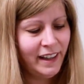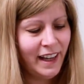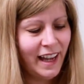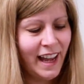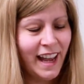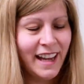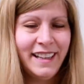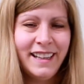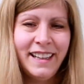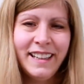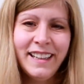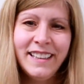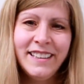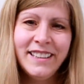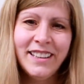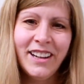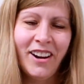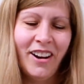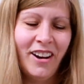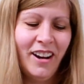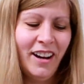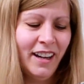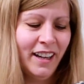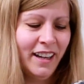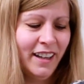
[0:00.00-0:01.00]
And he can
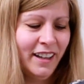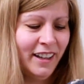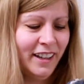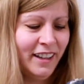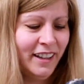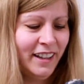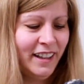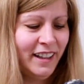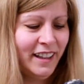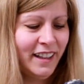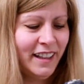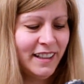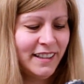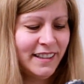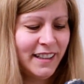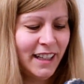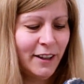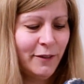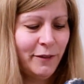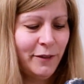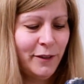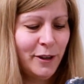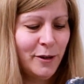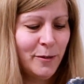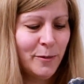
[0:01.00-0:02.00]
talk. He can say
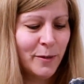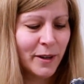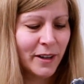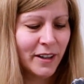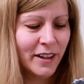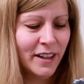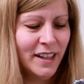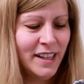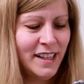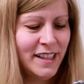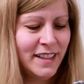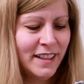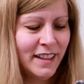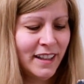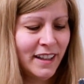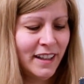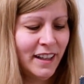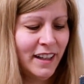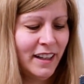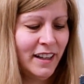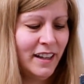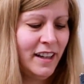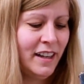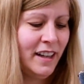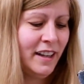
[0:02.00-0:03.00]
a few words.
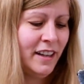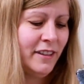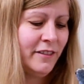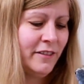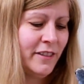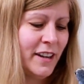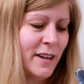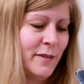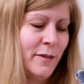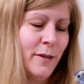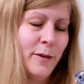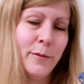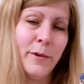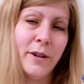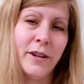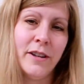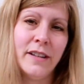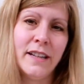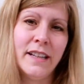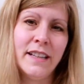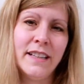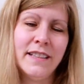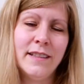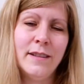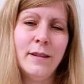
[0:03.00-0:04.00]
Favorite
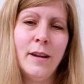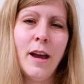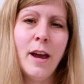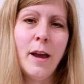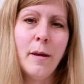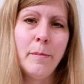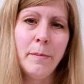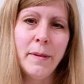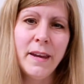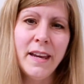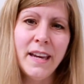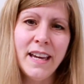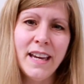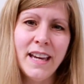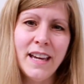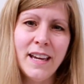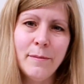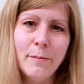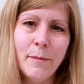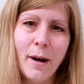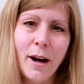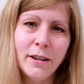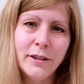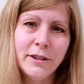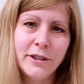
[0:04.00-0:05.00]
word is me
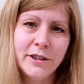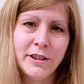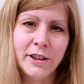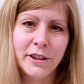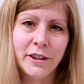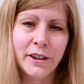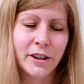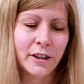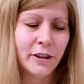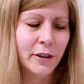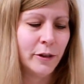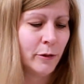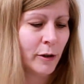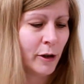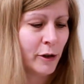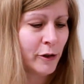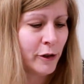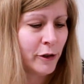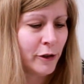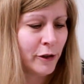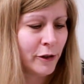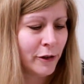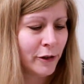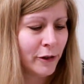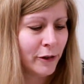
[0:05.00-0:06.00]
monster.
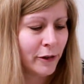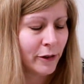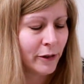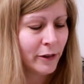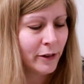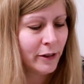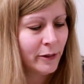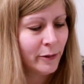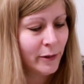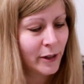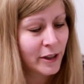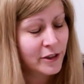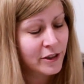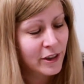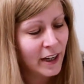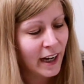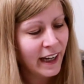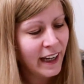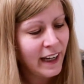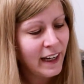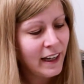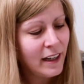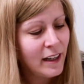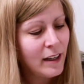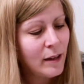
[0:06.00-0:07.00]
Roar. One
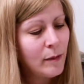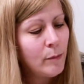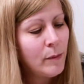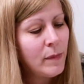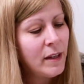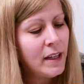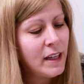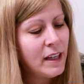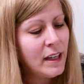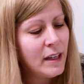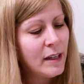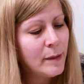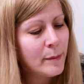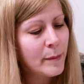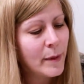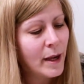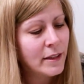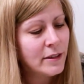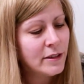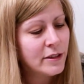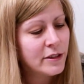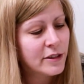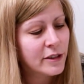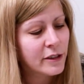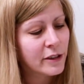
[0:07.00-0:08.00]
try. Me
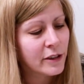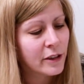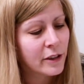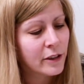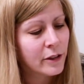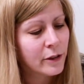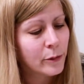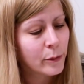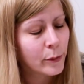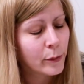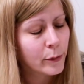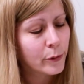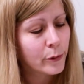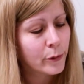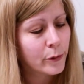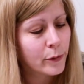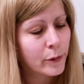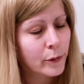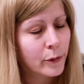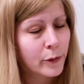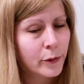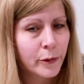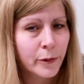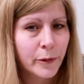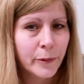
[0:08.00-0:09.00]
monster.
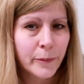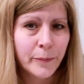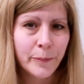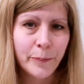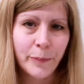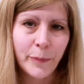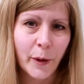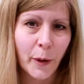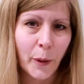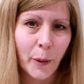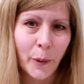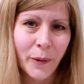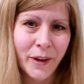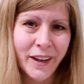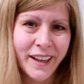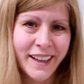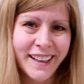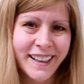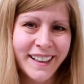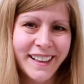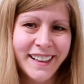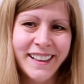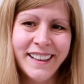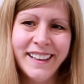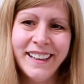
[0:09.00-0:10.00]
Roar. No.
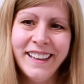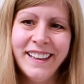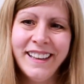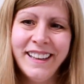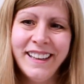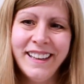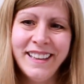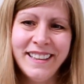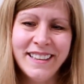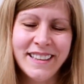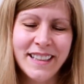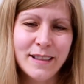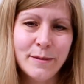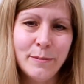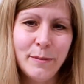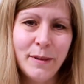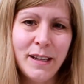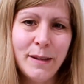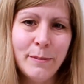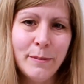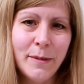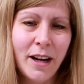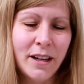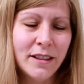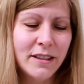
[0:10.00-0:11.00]
He says
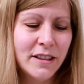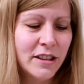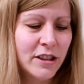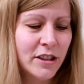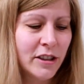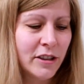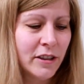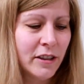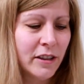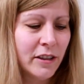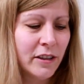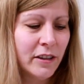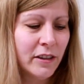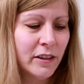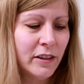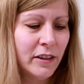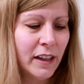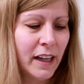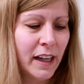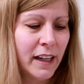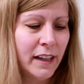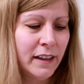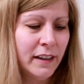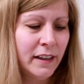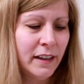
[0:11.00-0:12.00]
me monster,
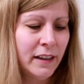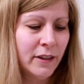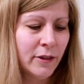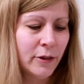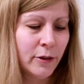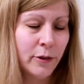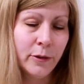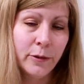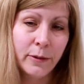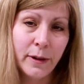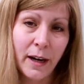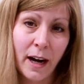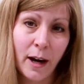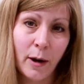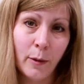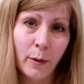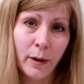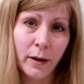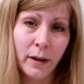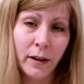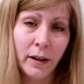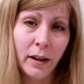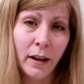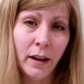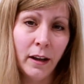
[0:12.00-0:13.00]
and he'll
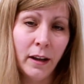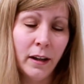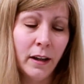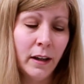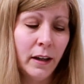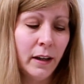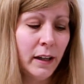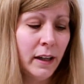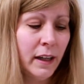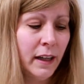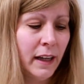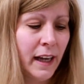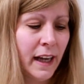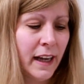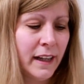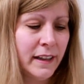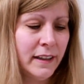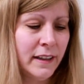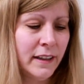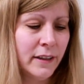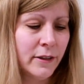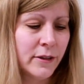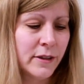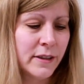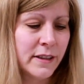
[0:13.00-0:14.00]
growl, and
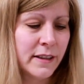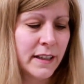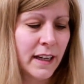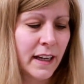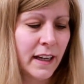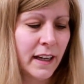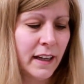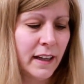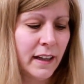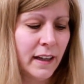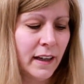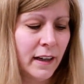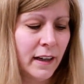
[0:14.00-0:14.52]
he'll say,